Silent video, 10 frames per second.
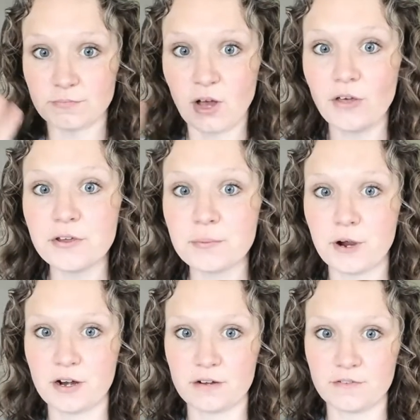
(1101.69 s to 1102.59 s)
other
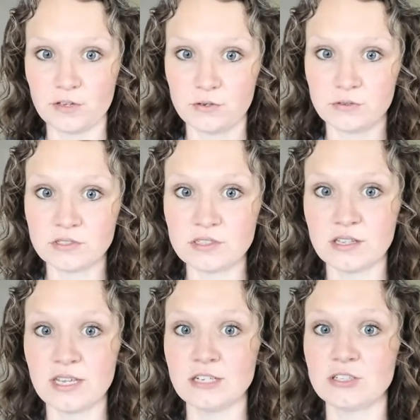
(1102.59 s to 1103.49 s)
part of you to
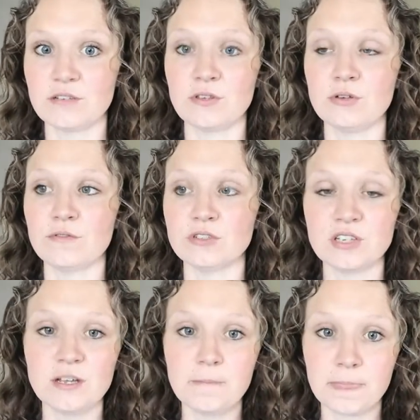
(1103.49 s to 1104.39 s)
the edges of the universe,
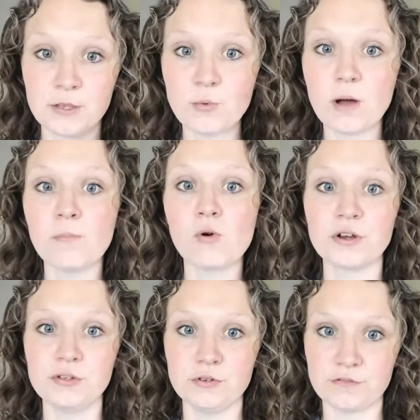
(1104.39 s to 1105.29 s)
you want more
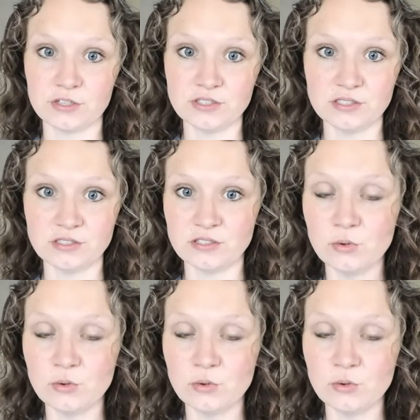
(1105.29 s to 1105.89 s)
universes.